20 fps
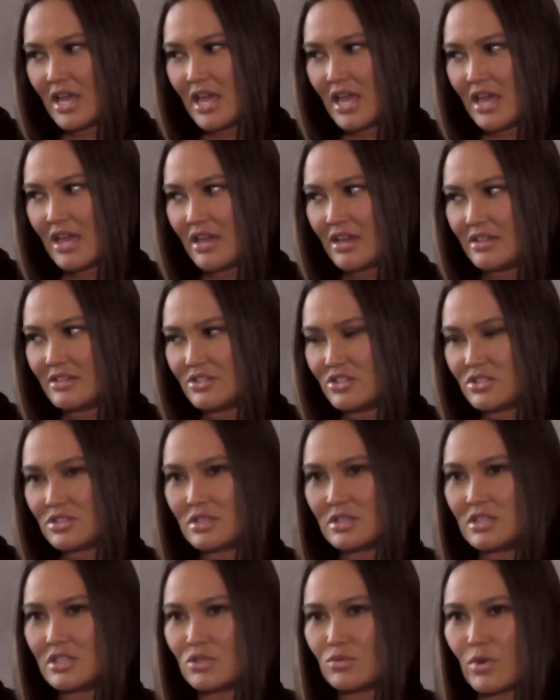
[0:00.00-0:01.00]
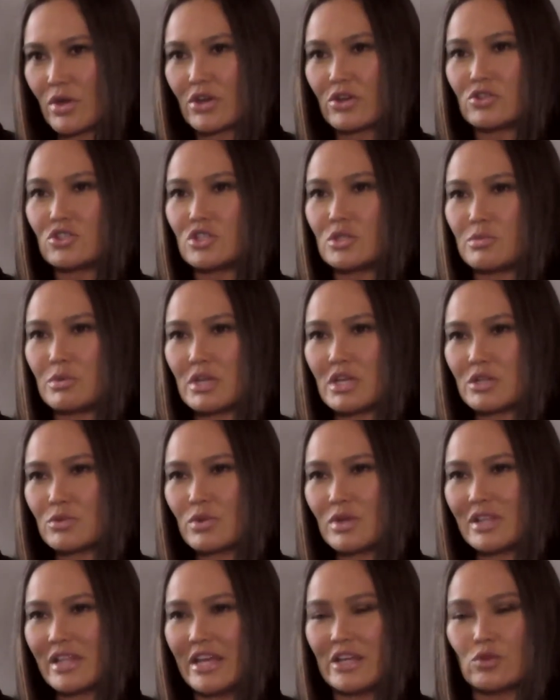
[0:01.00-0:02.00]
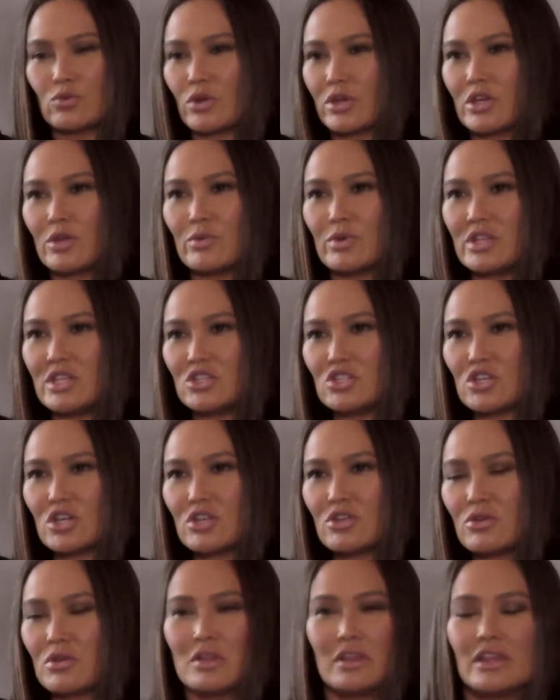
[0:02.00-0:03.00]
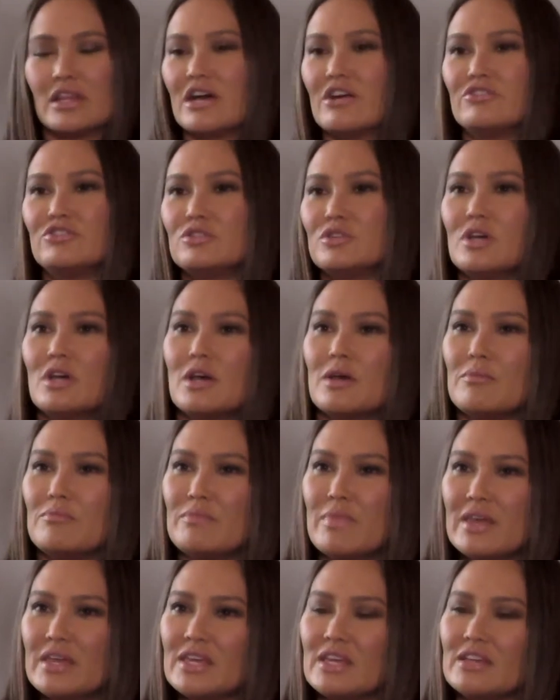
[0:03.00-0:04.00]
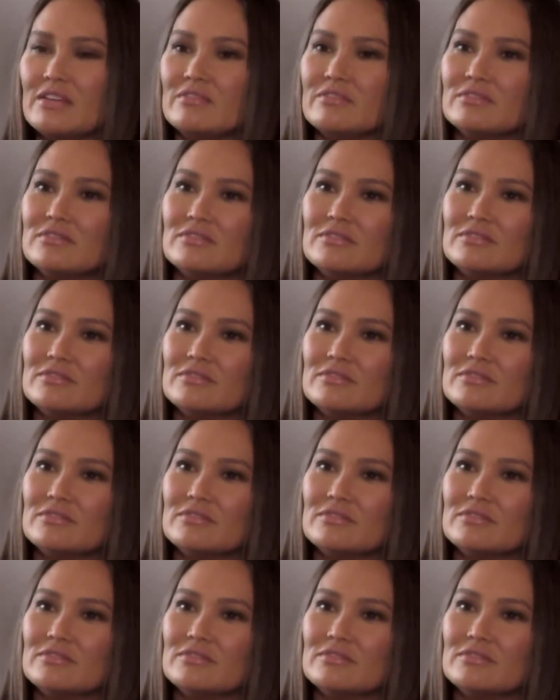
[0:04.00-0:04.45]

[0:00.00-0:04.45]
and just did these records just because we liked working with each other and loved making